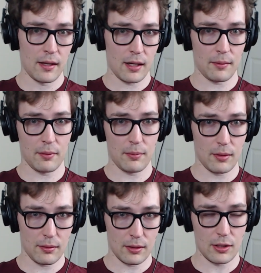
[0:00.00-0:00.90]
I'm
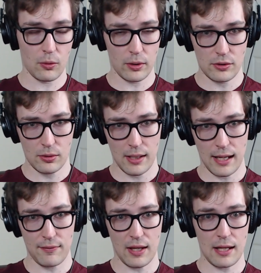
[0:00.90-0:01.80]
going to
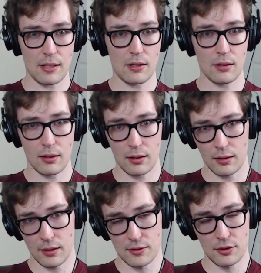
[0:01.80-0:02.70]
have a uh,
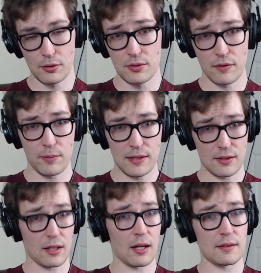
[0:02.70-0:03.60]
exclusive piece
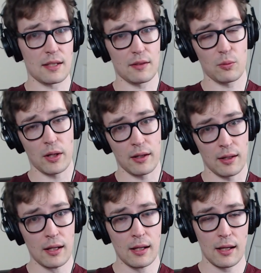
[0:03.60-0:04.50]
of content
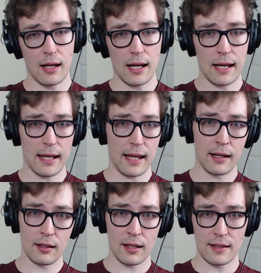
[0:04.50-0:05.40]
wherein I
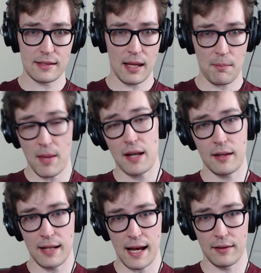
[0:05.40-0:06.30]
analyze a
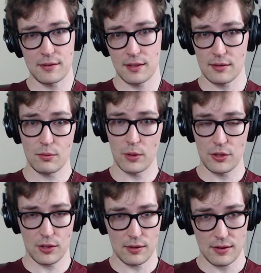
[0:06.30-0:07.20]
meta-analysis,
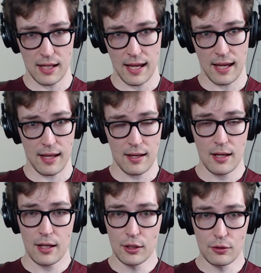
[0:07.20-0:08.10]
which is a
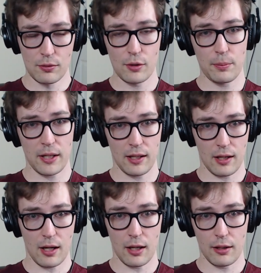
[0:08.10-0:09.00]
grouping
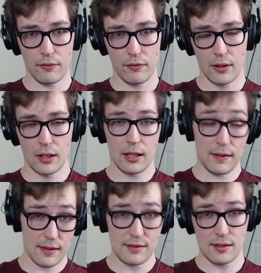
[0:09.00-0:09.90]
of, in
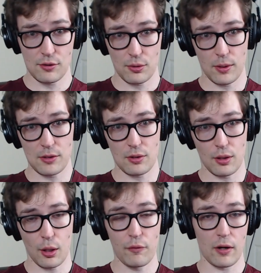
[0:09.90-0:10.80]
this situation,
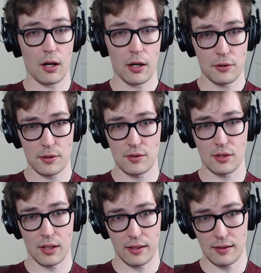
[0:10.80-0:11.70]
over 100
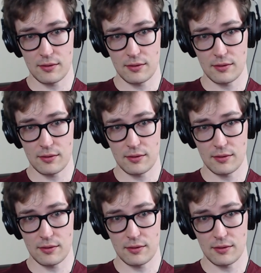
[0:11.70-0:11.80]
studies.